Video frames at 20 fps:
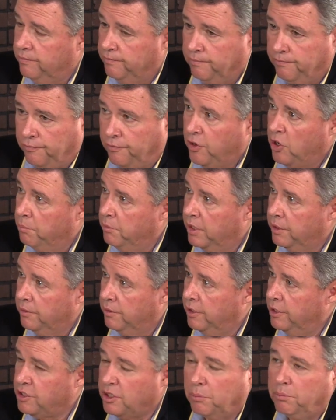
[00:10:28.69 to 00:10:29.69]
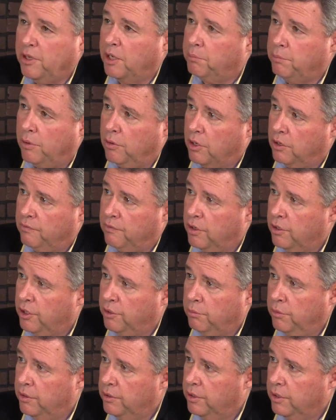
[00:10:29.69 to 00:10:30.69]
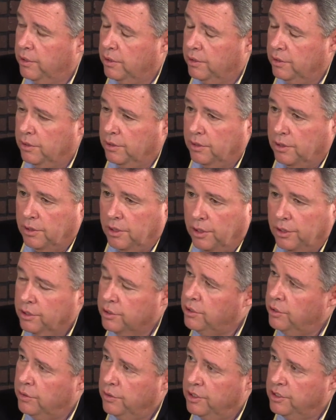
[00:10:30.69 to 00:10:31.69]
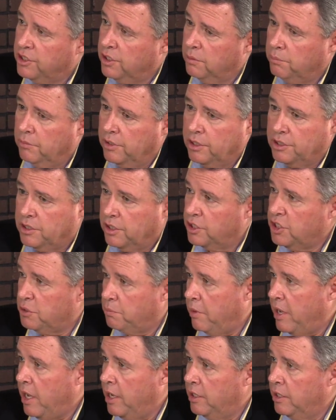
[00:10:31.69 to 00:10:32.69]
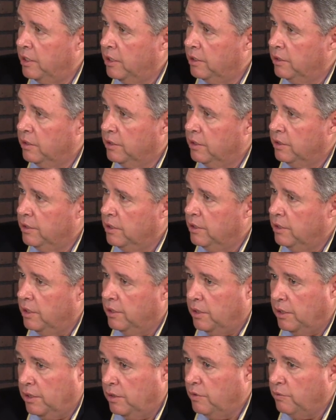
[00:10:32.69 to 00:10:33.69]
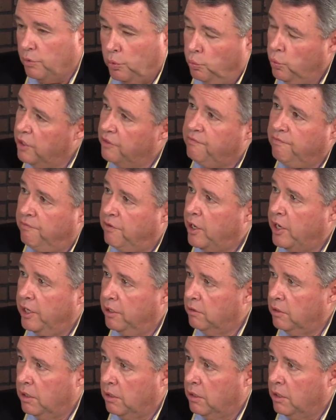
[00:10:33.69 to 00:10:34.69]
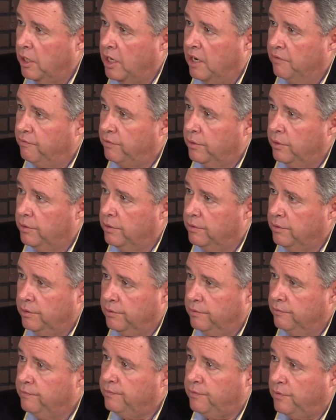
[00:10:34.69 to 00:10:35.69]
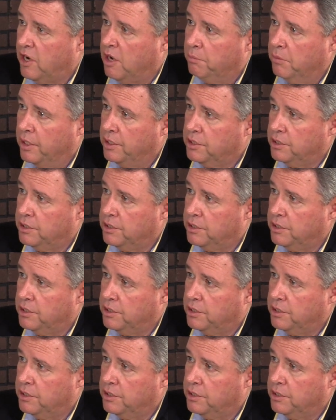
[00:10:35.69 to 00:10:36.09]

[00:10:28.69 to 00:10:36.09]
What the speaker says: Farming. It's a big part of our community. Tourism is expanding with very little effort from us.